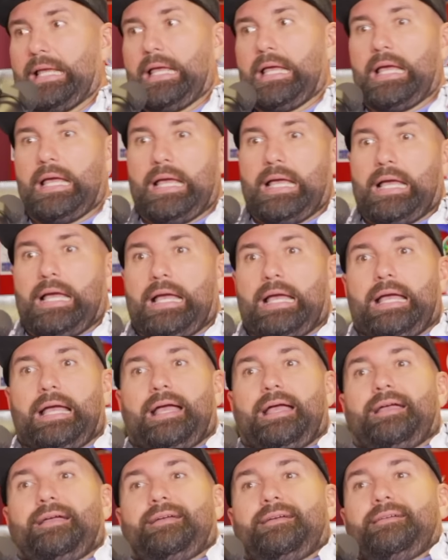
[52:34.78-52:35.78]

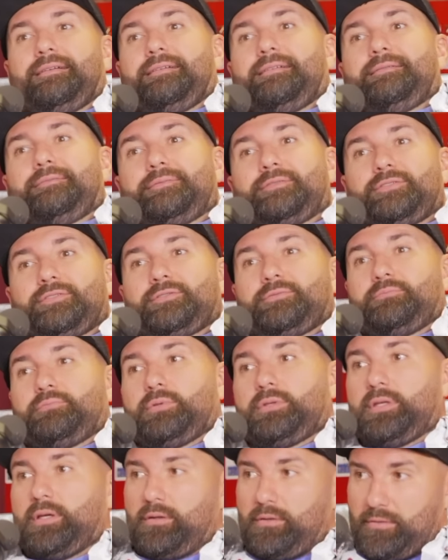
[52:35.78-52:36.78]
that
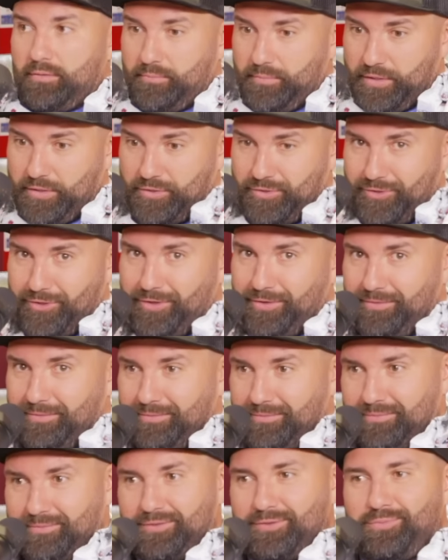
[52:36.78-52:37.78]
under my shirt
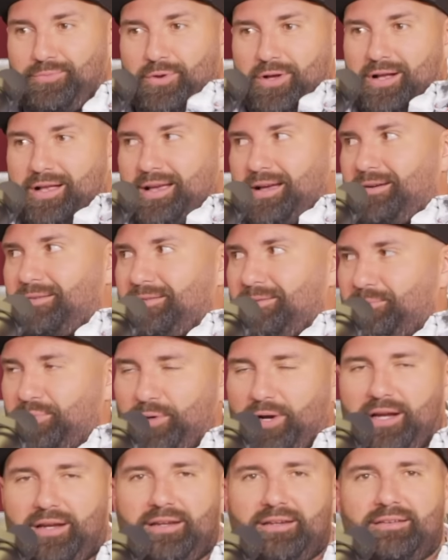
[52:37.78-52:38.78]
just walk out i'm
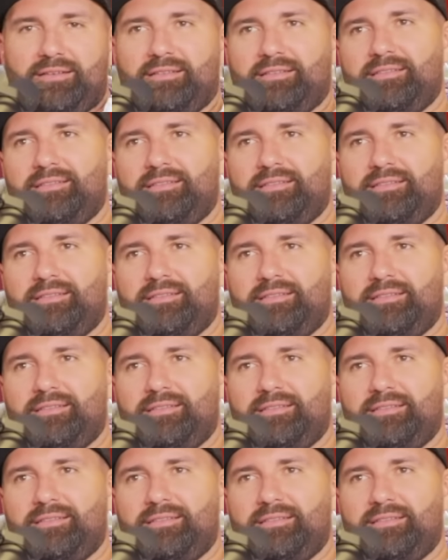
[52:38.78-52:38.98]
pregnant